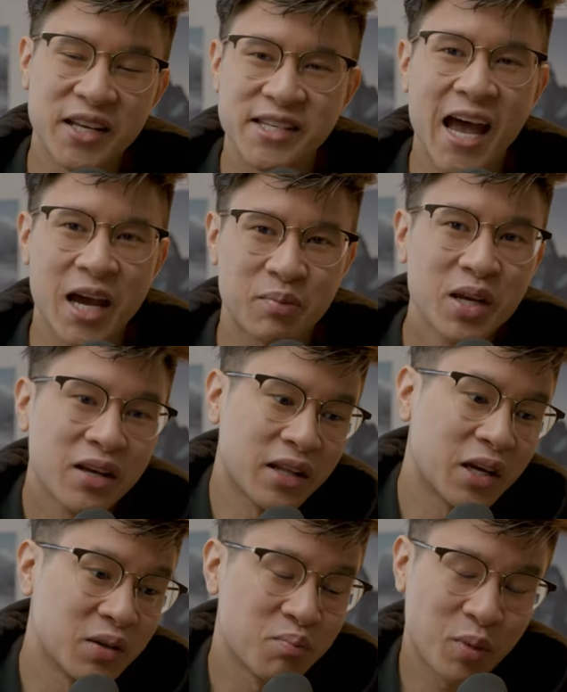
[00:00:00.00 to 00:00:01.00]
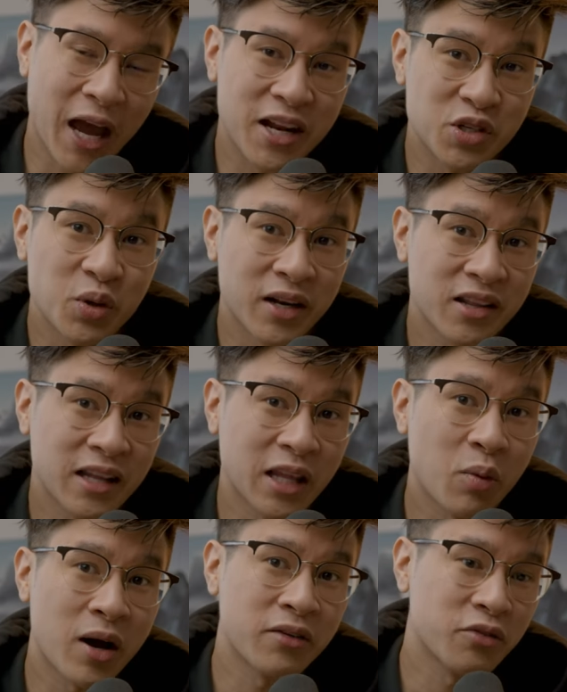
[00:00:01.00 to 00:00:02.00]
this IP and they can kind of do anything
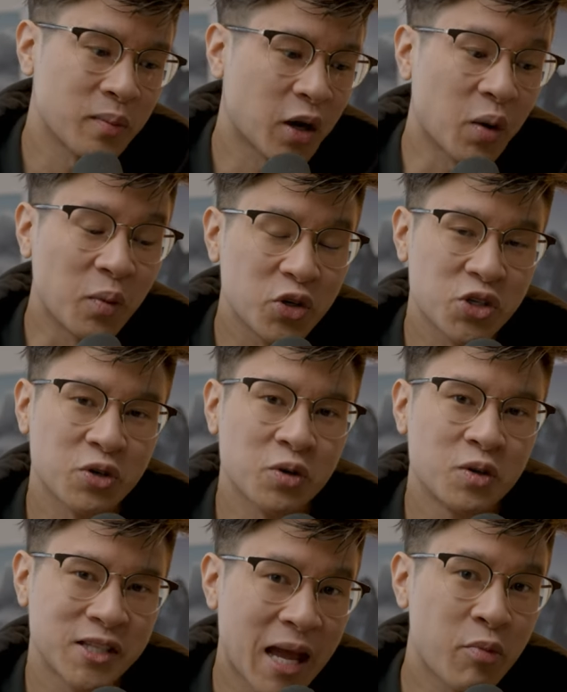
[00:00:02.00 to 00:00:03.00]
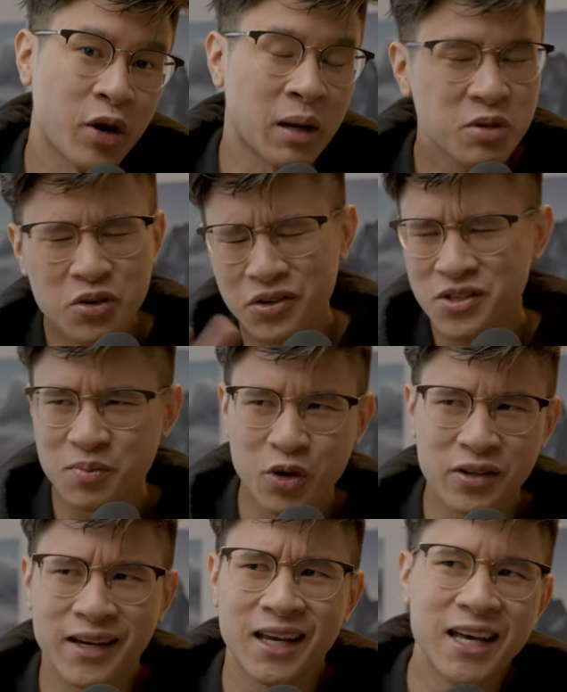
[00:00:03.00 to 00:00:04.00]
they want from a commercial standpoint. I'm sure there's
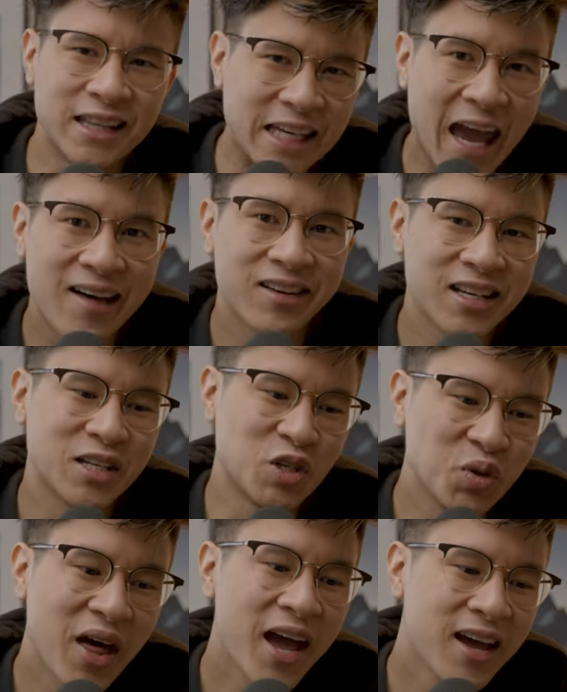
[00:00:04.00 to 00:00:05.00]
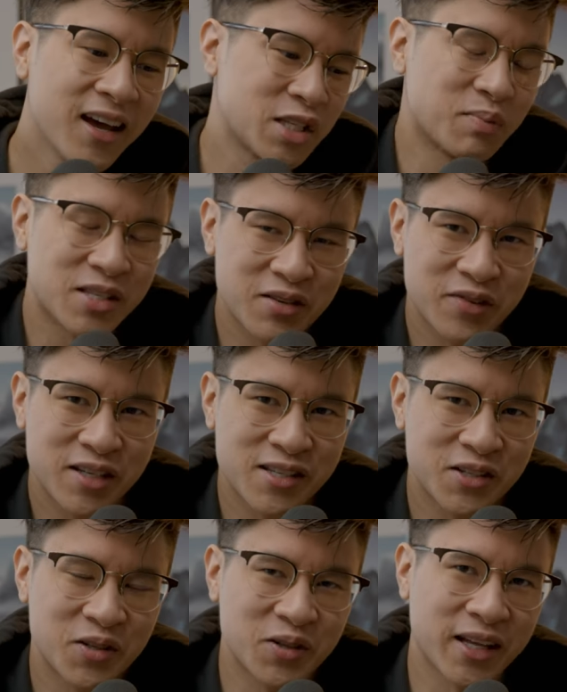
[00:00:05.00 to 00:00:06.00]
more like legality to that and
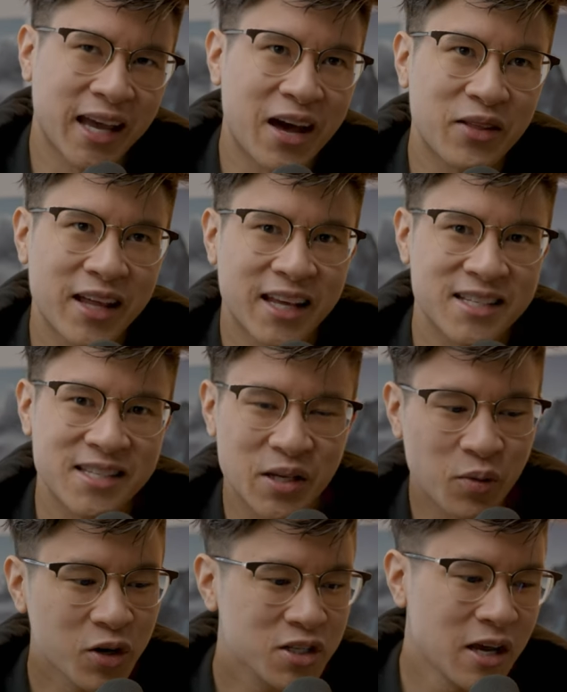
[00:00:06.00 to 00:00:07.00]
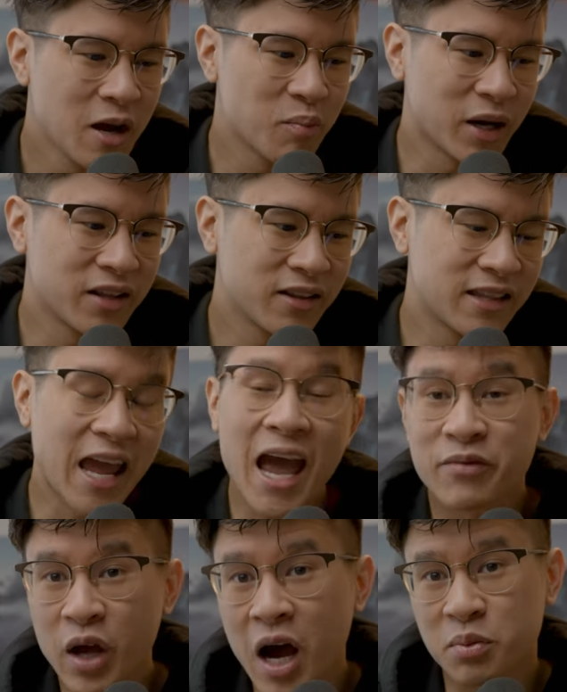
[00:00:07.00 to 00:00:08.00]
specifics to like how that licensing works, but they
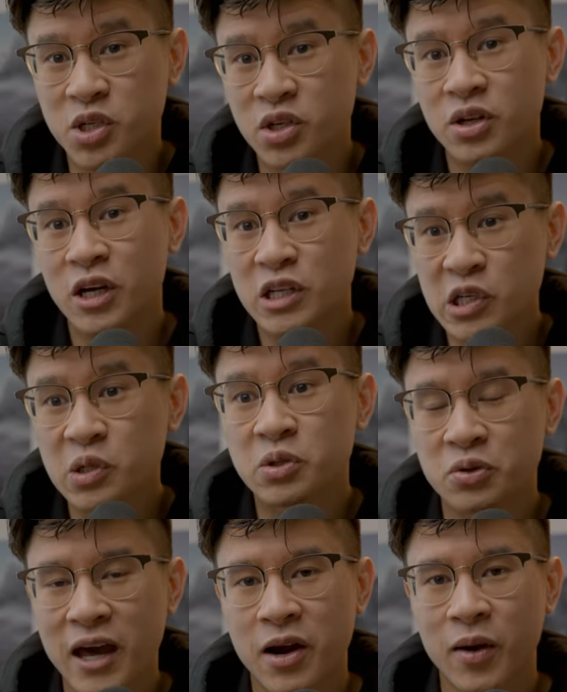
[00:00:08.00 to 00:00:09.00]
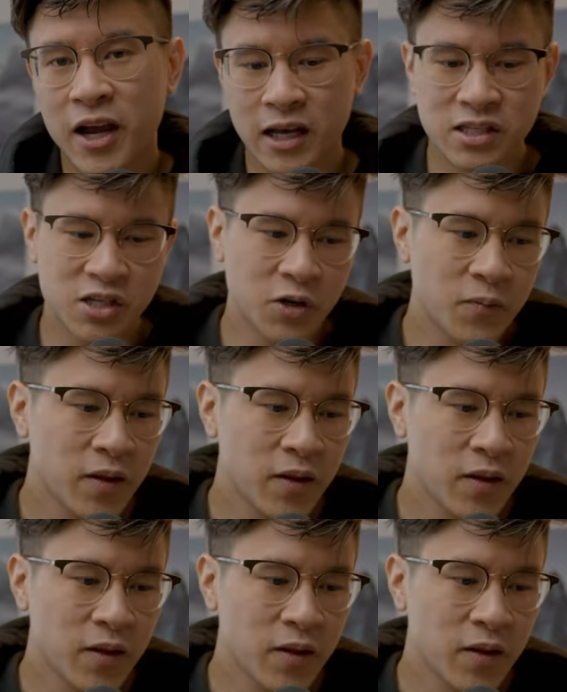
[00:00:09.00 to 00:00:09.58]
have the option to do that, right? And so